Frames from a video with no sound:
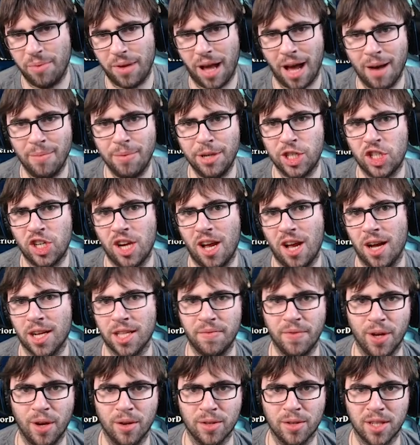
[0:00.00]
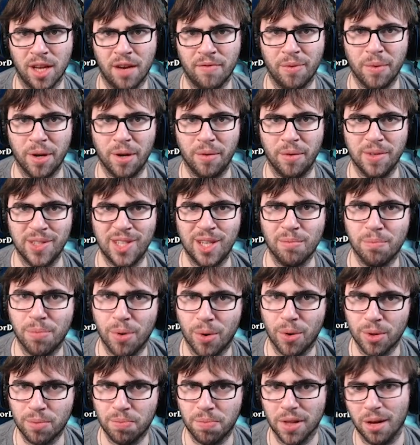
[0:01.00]
I'll be shocked if he goes on from here. We've seen
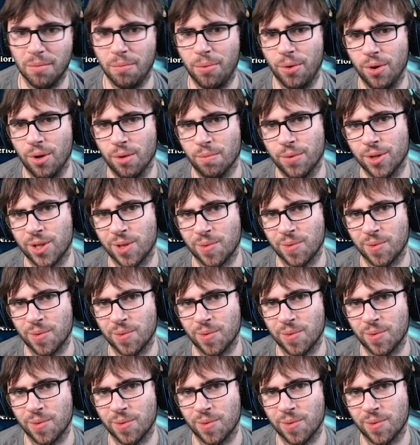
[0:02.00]
both Blood Boil Brutes,